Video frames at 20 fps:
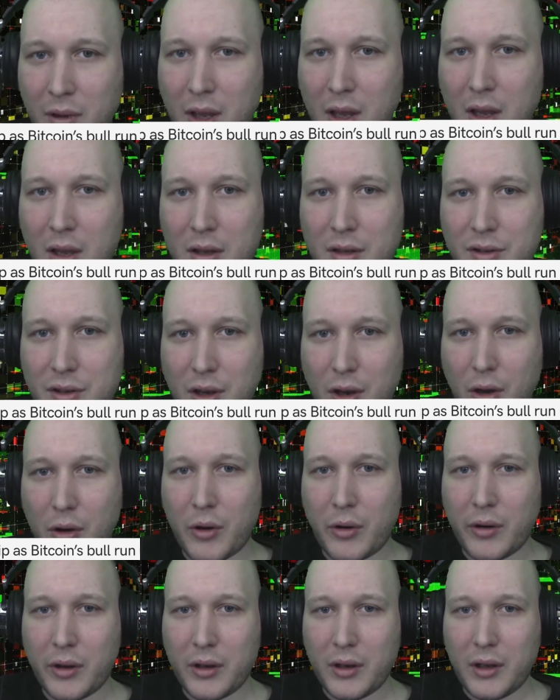
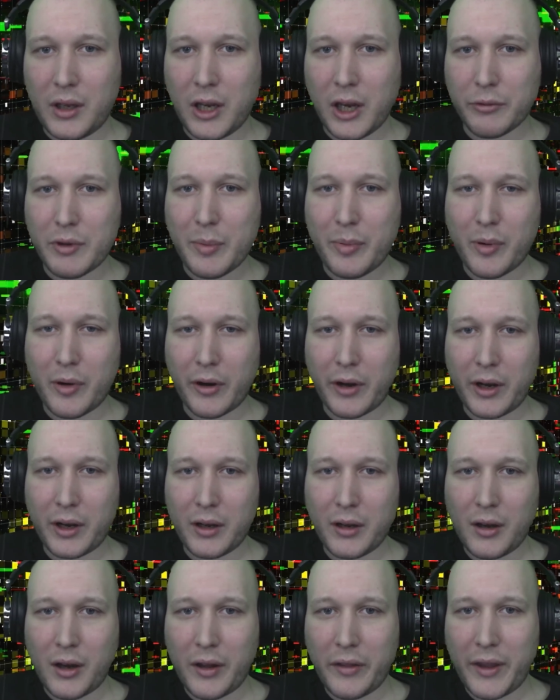So here
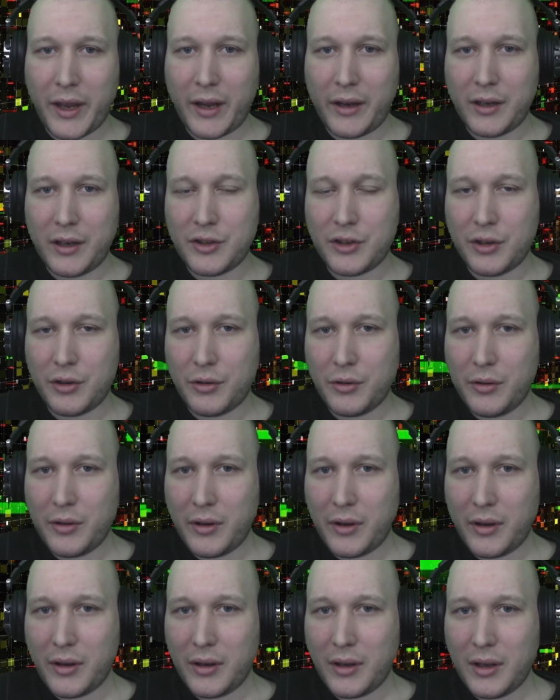reporting on that issue
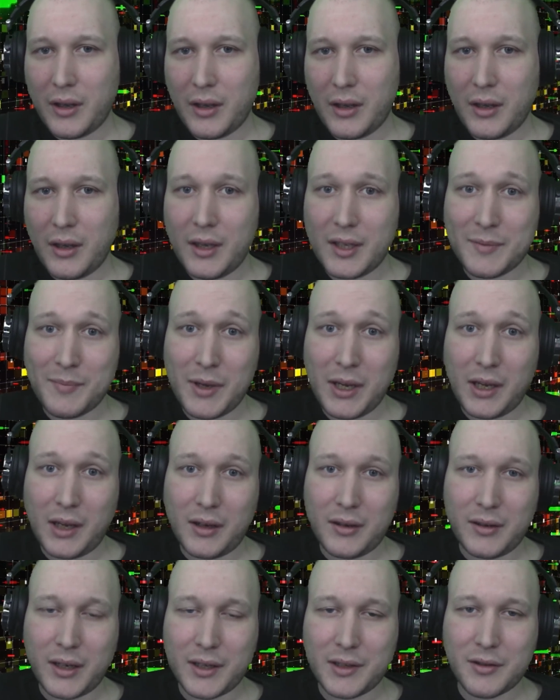is me,
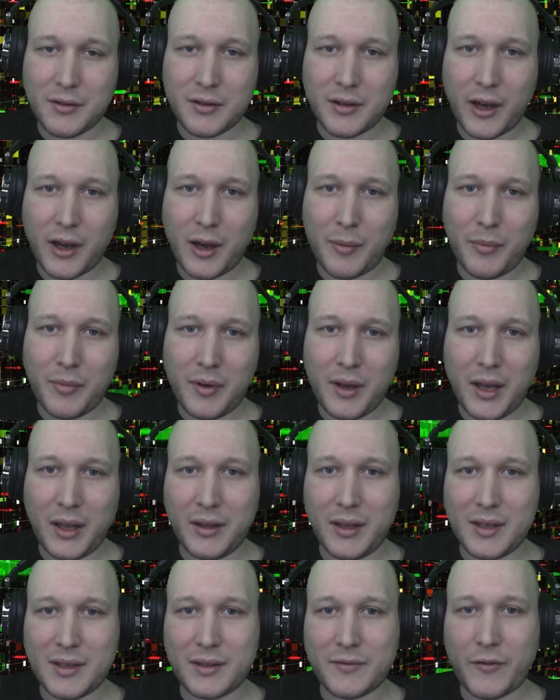Tensor Tom, in
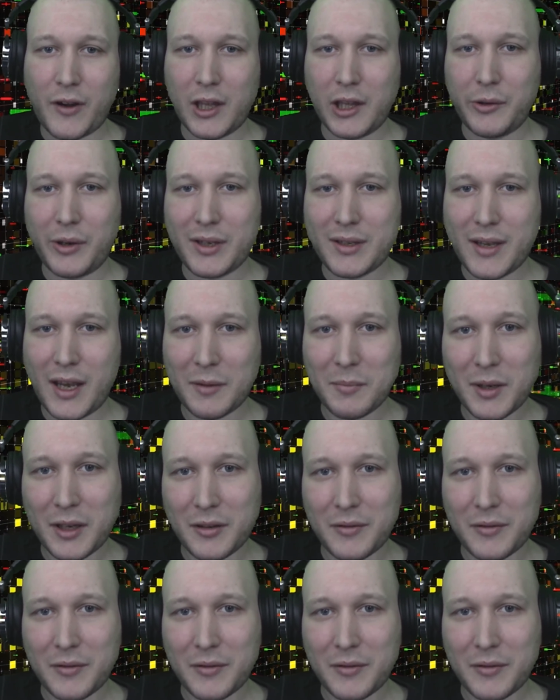this following segment.